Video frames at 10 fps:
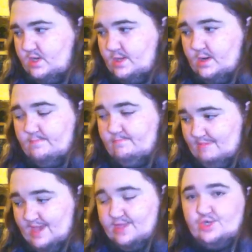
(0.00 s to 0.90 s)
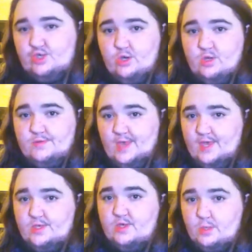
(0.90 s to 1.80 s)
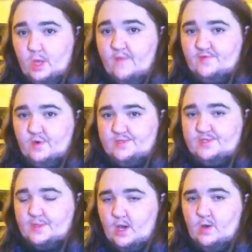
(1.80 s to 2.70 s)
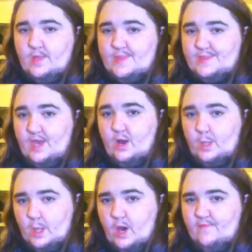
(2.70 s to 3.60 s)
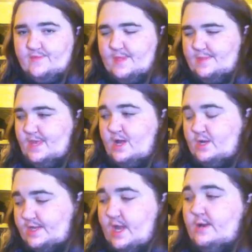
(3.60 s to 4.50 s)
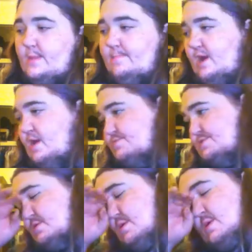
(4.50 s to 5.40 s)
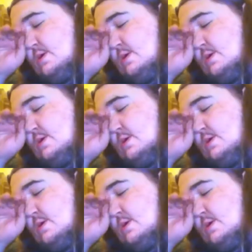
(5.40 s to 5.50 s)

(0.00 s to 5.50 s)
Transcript: You know, make sure that your loved ones know that they are loved, that they are cared about.